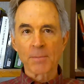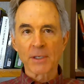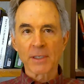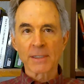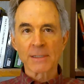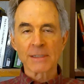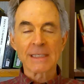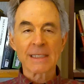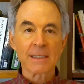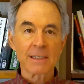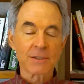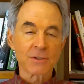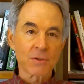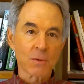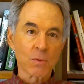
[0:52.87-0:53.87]
because he
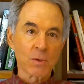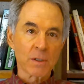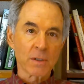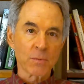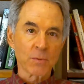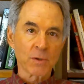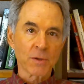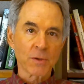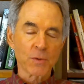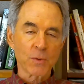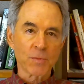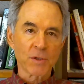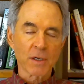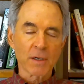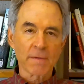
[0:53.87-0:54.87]
is the one with
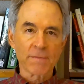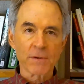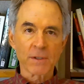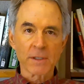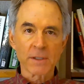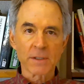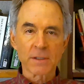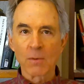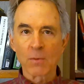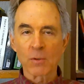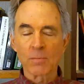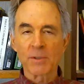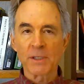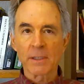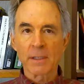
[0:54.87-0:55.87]
whom the covenant will
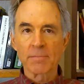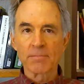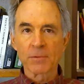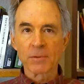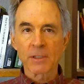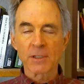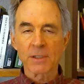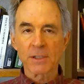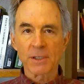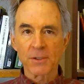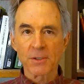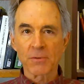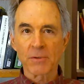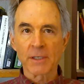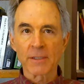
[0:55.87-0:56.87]
be
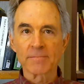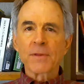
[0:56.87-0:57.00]
continuing.